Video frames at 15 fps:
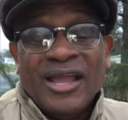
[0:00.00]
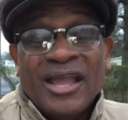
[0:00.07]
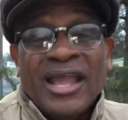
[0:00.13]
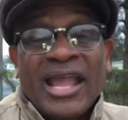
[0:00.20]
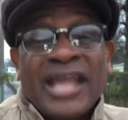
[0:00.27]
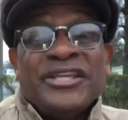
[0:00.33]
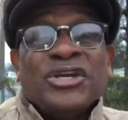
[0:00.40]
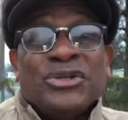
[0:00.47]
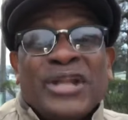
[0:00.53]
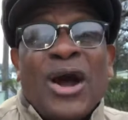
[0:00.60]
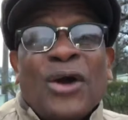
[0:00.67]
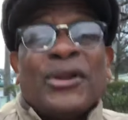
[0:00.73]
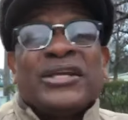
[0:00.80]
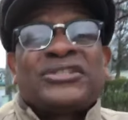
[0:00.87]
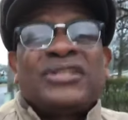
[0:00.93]
And you
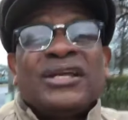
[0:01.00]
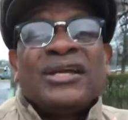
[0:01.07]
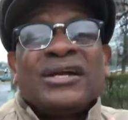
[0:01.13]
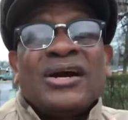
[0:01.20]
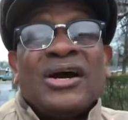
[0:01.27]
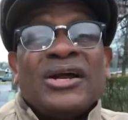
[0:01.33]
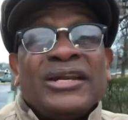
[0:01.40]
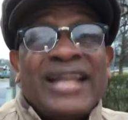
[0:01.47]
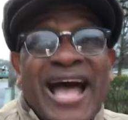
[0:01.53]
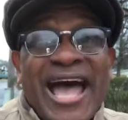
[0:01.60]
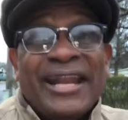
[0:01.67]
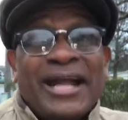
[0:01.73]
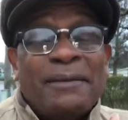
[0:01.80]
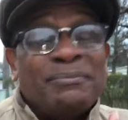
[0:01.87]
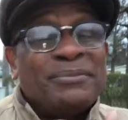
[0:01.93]
notice a
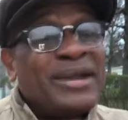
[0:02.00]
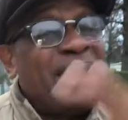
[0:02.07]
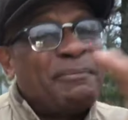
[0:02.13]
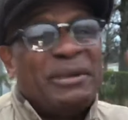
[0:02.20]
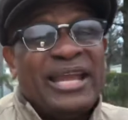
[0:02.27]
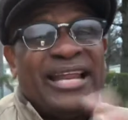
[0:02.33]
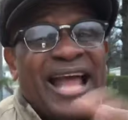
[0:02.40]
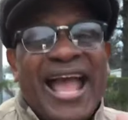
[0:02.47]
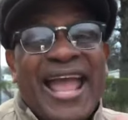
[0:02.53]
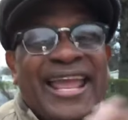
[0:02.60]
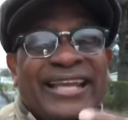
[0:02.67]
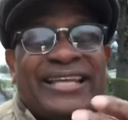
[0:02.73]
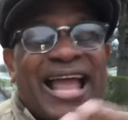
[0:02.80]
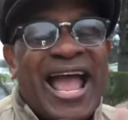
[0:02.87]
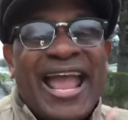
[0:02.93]
lot of them,
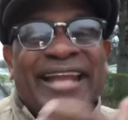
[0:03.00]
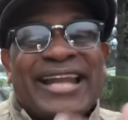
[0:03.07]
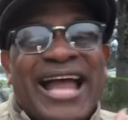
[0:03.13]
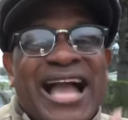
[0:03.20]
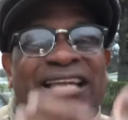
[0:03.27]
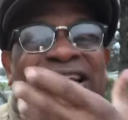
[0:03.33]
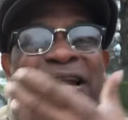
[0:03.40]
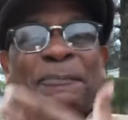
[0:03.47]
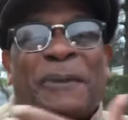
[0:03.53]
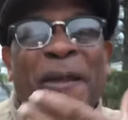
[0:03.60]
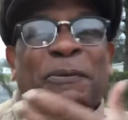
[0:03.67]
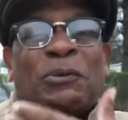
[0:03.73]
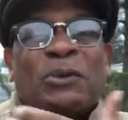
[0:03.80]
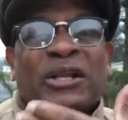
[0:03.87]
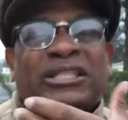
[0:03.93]
I ain't knocking the
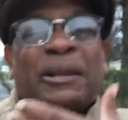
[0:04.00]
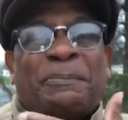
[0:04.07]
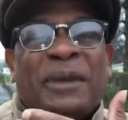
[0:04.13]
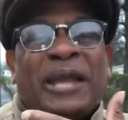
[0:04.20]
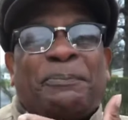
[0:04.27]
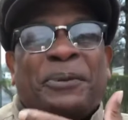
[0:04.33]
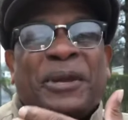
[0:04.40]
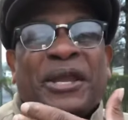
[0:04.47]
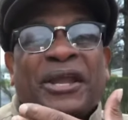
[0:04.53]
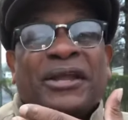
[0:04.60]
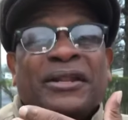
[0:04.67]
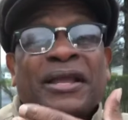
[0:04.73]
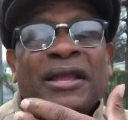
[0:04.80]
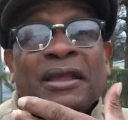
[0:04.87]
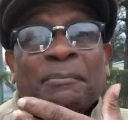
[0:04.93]
people with the big
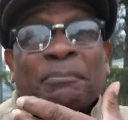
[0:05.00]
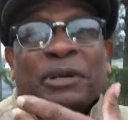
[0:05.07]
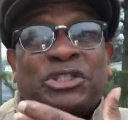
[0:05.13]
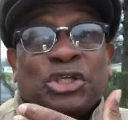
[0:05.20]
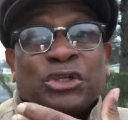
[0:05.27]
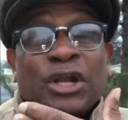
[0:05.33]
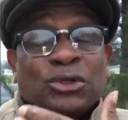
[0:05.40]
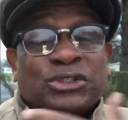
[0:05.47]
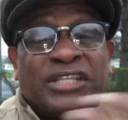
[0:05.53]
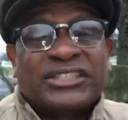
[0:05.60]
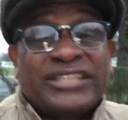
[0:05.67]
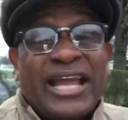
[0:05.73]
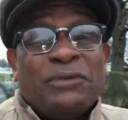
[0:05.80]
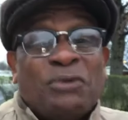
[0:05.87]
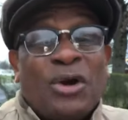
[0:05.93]
beard, but you know, since
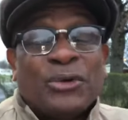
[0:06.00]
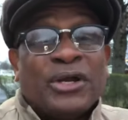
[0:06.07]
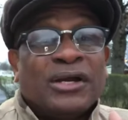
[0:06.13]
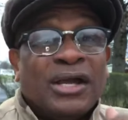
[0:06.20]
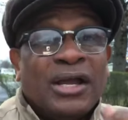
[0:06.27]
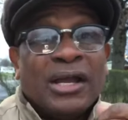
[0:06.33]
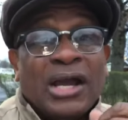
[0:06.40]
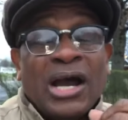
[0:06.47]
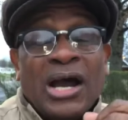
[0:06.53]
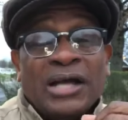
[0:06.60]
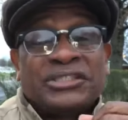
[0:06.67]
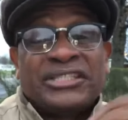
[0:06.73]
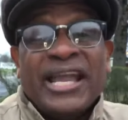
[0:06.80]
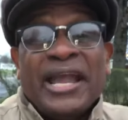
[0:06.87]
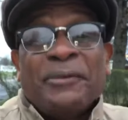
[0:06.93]
they want to
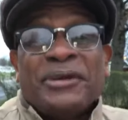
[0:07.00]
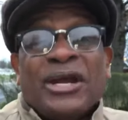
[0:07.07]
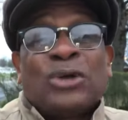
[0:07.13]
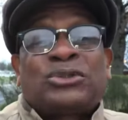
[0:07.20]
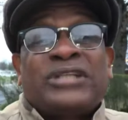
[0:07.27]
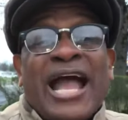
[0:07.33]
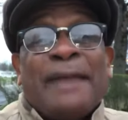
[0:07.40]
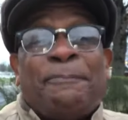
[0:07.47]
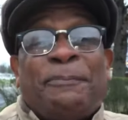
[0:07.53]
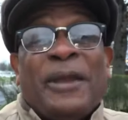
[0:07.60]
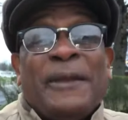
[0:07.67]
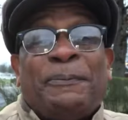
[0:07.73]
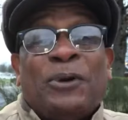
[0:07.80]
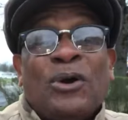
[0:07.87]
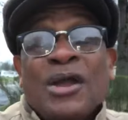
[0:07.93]
stereotype
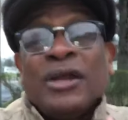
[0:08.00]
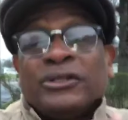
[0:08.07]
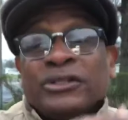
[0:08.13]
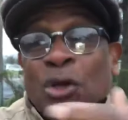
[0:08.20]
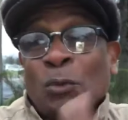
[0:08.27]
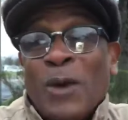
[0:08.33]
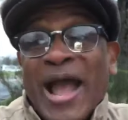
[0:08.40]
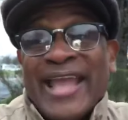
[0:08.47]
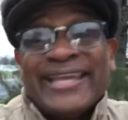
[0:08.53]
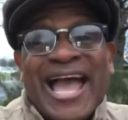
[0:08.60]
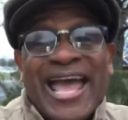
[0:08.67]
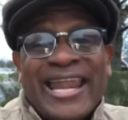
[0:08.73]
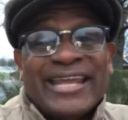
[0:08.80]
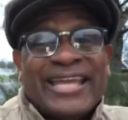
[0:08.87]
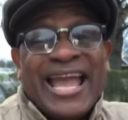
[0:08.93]
people, the white
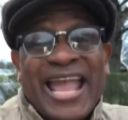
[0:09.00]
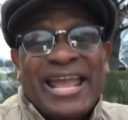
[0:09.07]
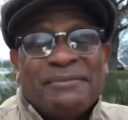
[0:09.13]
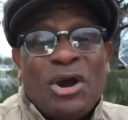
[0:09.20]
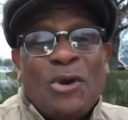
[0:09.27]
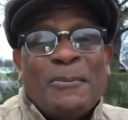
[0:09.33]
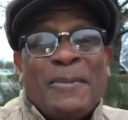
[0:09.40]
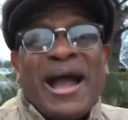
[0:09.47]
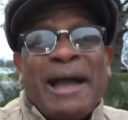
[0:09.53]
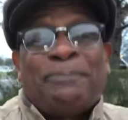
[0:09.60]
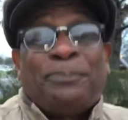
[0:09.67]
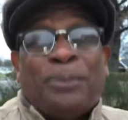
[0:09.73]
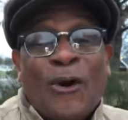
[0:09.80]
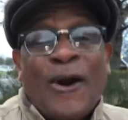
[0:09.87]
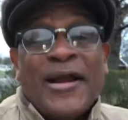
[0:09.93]
guy that came on my
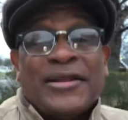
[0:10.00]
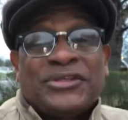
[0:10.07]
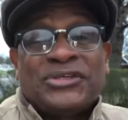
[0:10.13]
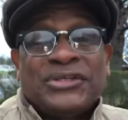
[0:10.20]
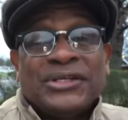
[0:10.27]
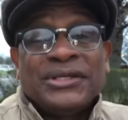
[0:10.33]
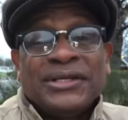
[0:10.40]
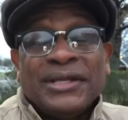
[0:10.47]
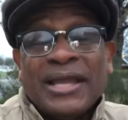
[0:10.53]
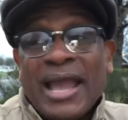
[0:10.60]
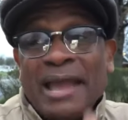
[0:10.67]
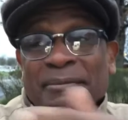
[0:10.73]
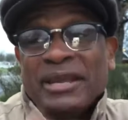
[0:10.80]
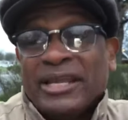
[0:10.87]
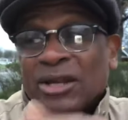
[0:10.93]
porch,
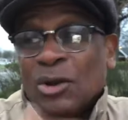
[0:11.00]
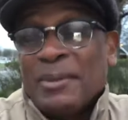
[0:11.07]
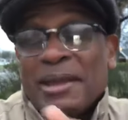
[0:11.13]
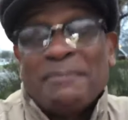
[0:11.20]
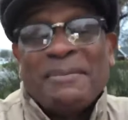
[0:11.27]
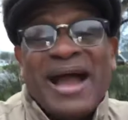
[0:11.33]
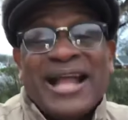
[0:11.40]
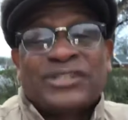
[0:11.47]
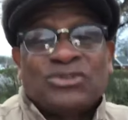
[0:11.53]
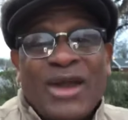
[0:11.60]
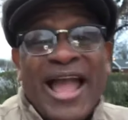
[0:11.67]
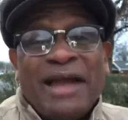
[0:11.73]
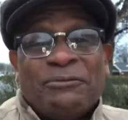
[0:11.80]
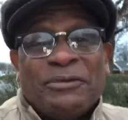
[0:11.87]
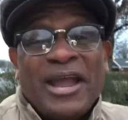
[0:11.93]
in my
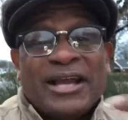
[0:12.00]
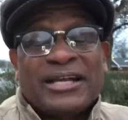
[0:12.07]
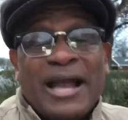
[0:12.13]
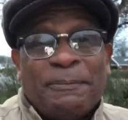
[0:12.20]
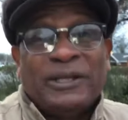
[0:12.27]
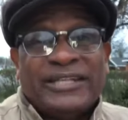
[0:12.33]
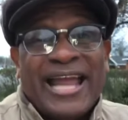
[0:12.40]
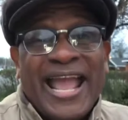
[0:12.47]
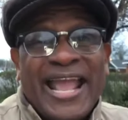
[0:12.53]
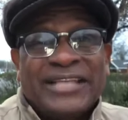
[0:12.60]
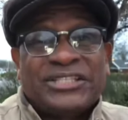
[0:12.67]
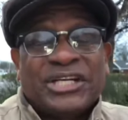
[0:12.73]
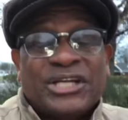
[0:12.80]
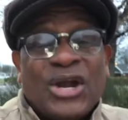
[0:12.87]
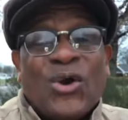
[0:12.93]
driveway a couple of days
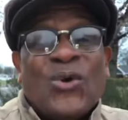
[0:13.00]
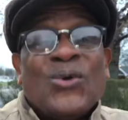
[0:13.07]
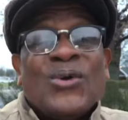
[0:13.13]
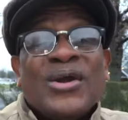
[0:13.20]
ago,